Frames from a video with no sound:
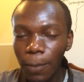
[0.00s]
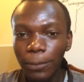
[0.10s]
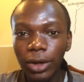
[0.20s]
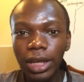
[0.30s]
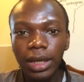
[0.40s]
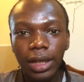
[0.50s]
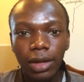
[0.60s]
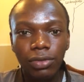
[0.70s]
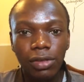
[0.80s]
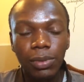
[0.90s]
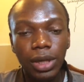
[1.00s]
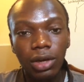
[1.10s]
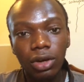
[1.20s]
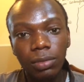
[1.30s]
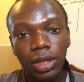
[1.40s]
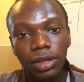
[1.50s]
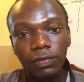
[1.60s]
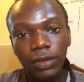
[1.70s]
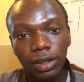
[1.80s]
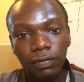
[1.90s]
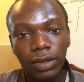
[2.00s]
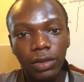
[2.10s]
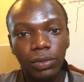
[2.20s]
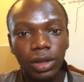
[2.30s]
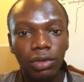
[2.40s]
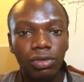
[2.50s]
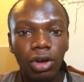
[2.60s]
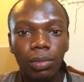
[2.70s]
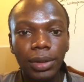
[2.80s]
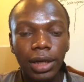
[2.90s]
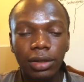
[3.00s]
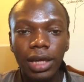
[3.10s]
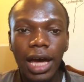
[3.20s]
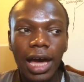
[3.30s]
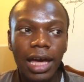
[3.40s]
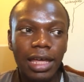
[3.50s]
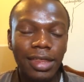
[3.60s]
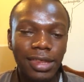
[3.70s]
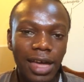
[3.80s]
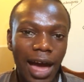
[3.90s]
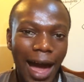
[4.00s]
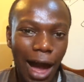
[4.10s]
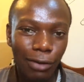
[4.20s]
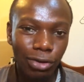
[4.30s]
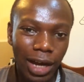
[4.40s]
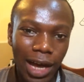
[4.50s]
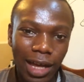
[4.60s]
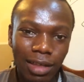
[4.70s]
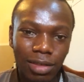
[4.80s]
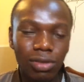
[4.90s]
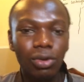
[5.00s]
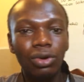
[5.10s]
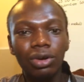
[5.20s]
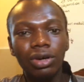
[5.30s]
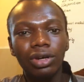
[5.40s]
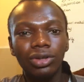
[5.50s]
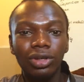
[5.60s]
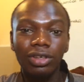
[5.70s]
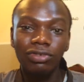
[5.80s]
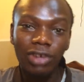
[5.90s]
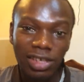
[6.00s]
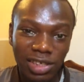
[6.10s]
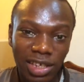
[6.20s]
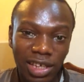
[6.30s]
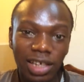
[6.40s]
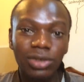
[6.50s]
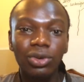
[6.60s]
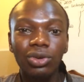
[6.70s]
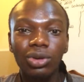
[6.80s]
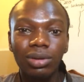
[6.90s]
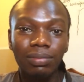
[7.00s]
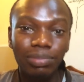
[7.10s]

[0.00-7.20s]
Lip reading: But learning how to speak and communicate effectively without coming out as arrogant or not interested or